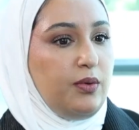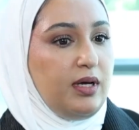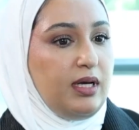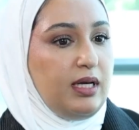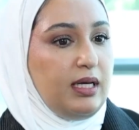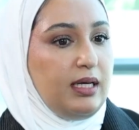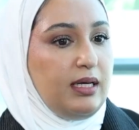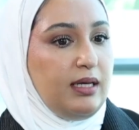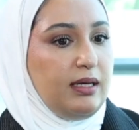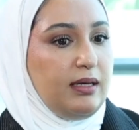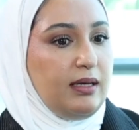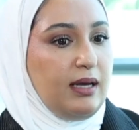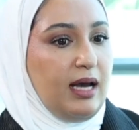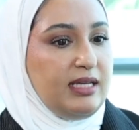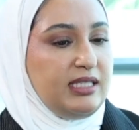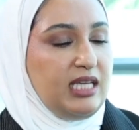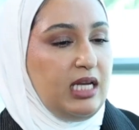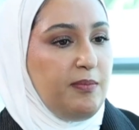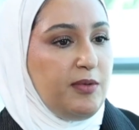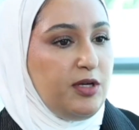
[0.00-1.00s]

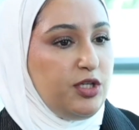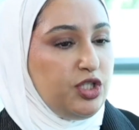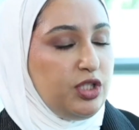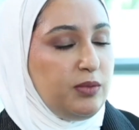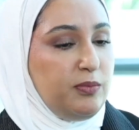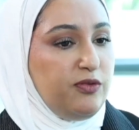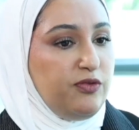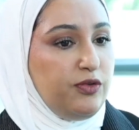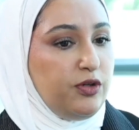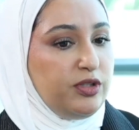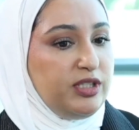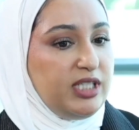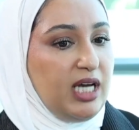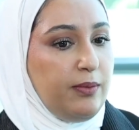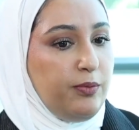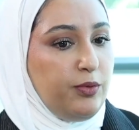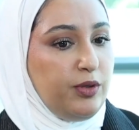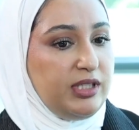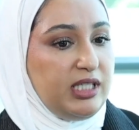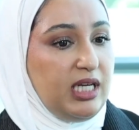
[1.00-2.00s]
as I mentioned before,
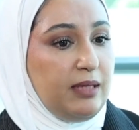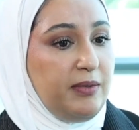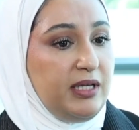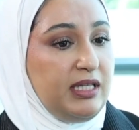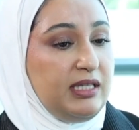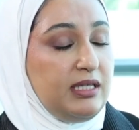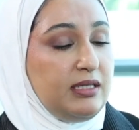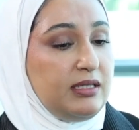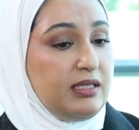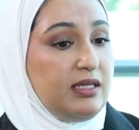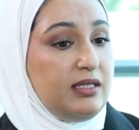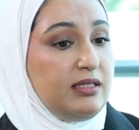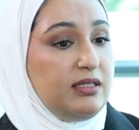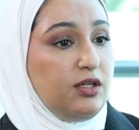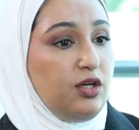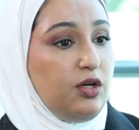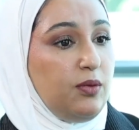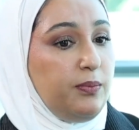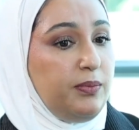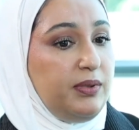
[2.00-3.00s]
type 1 diabetes is a
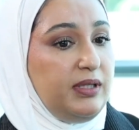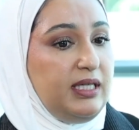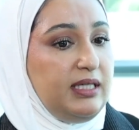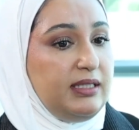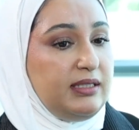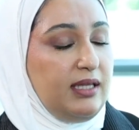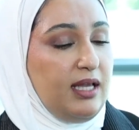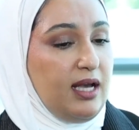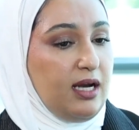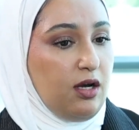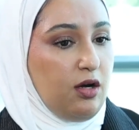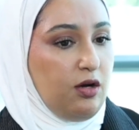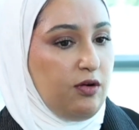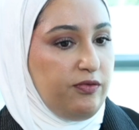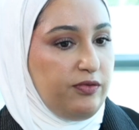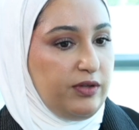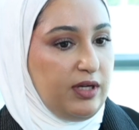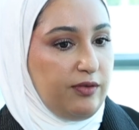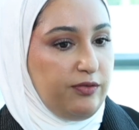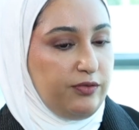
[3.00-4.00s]
complete lack
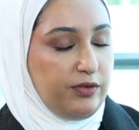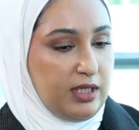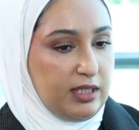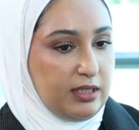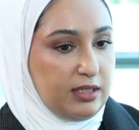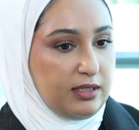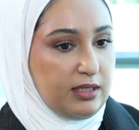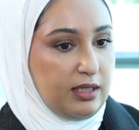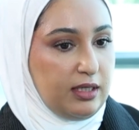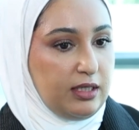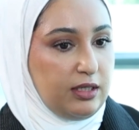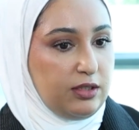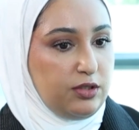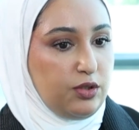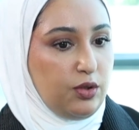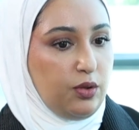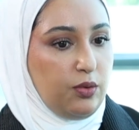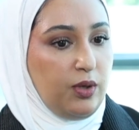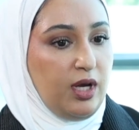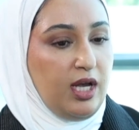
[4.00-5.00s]
of insulin.
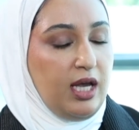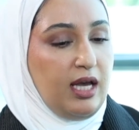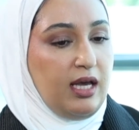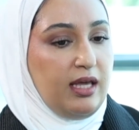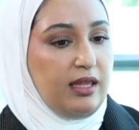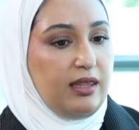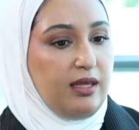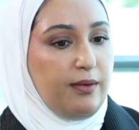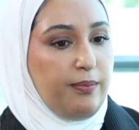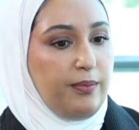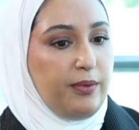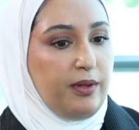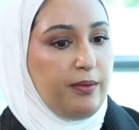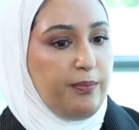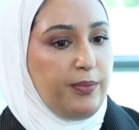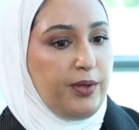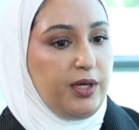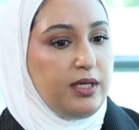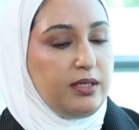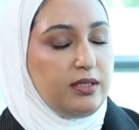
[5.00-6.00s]
So the
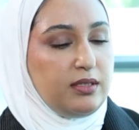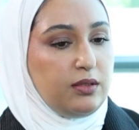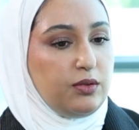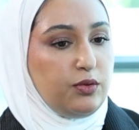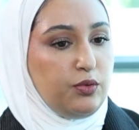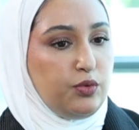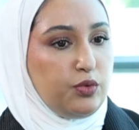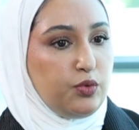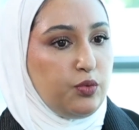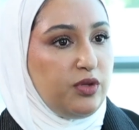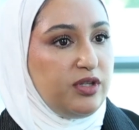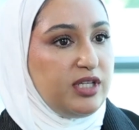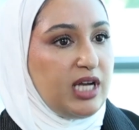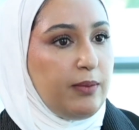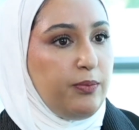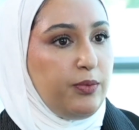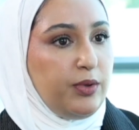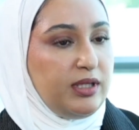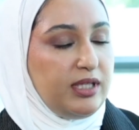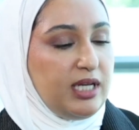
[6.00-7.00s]
person who's with
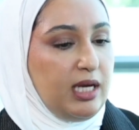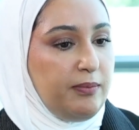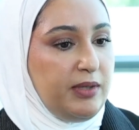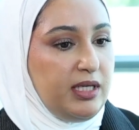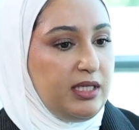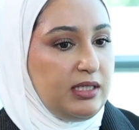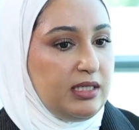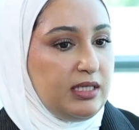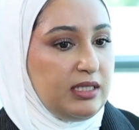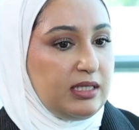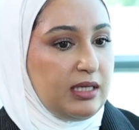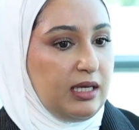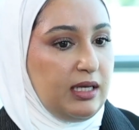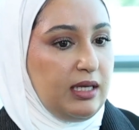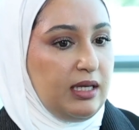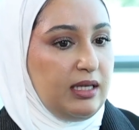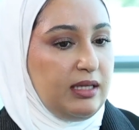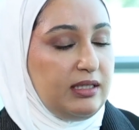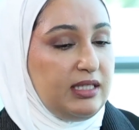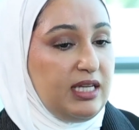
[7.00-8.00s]
type 1 diabetes
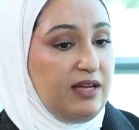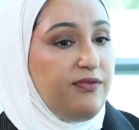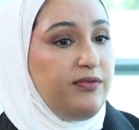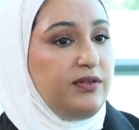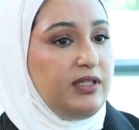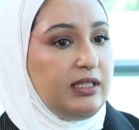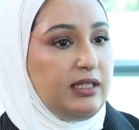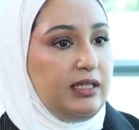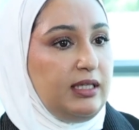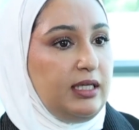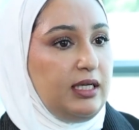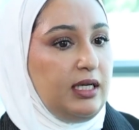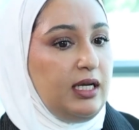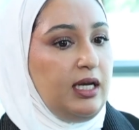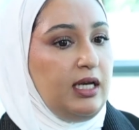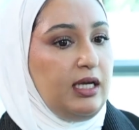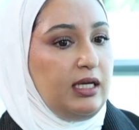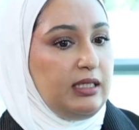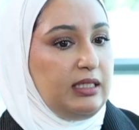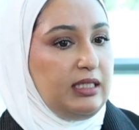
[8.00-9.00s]
definitely
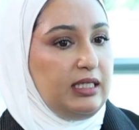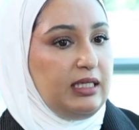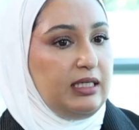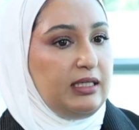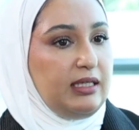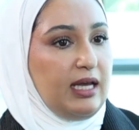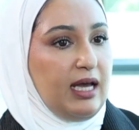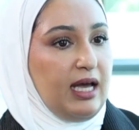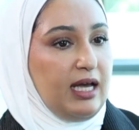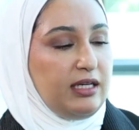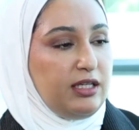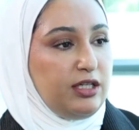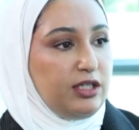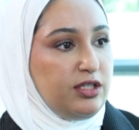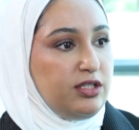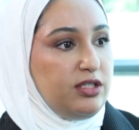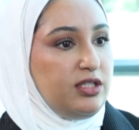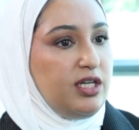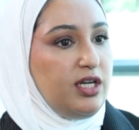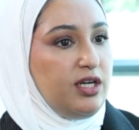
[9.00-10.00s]
need an
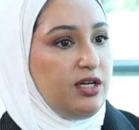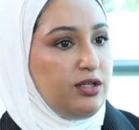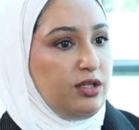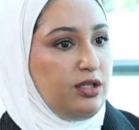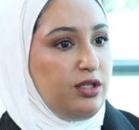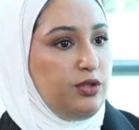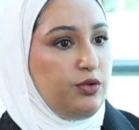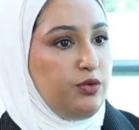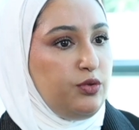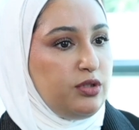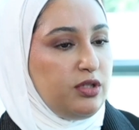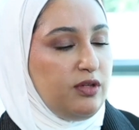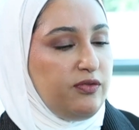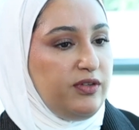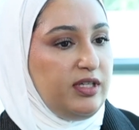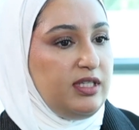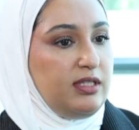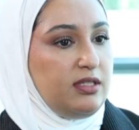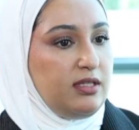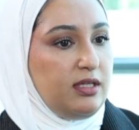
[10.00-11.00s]
external use of
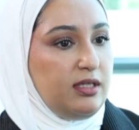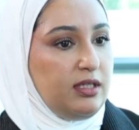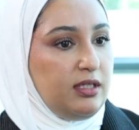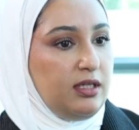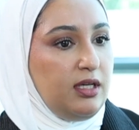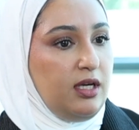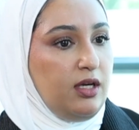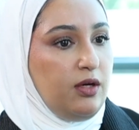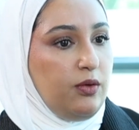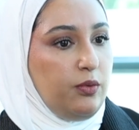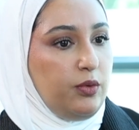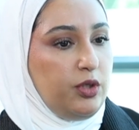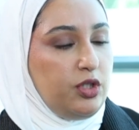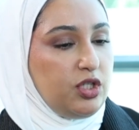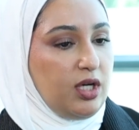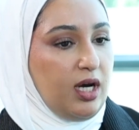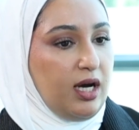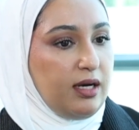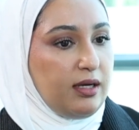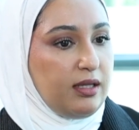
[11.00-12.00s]
insulin,
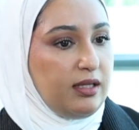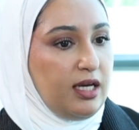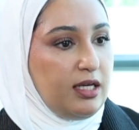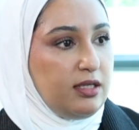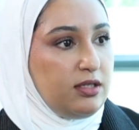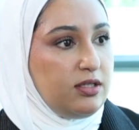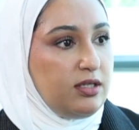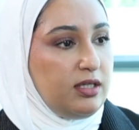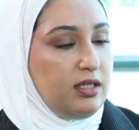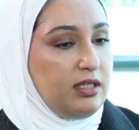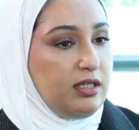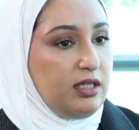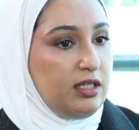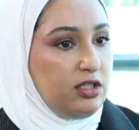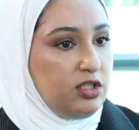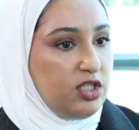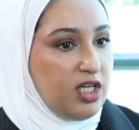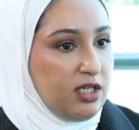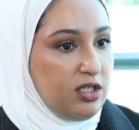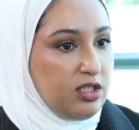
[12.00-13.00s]
which are the insulin
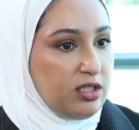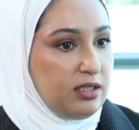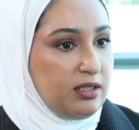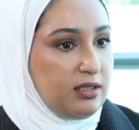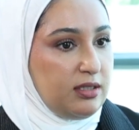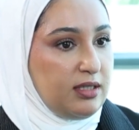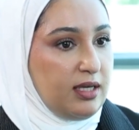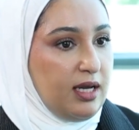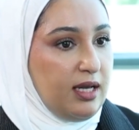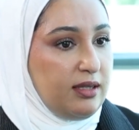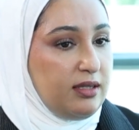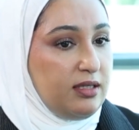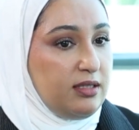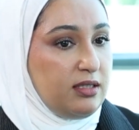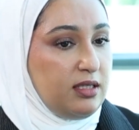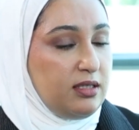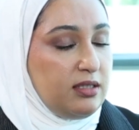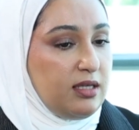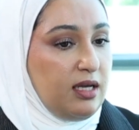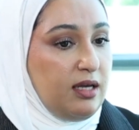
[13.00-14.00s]
injections, and
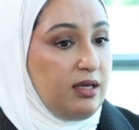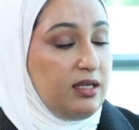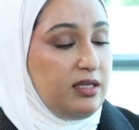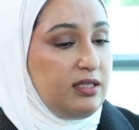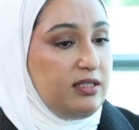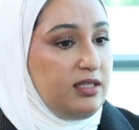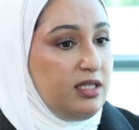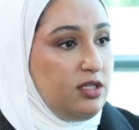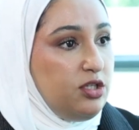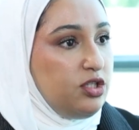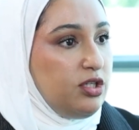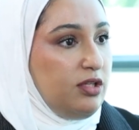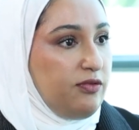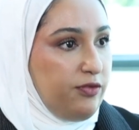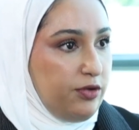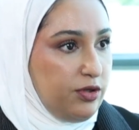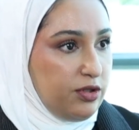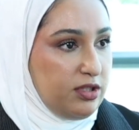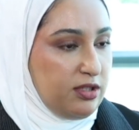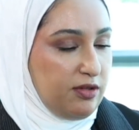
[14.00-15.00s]
this is essential
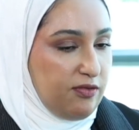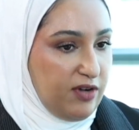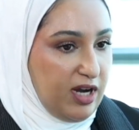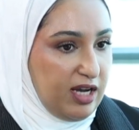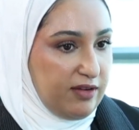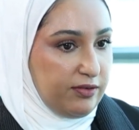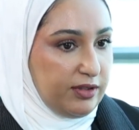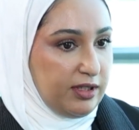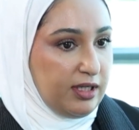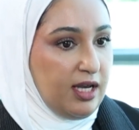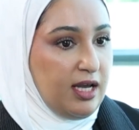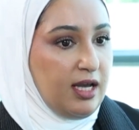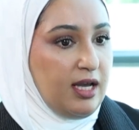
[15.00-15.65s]
for survival.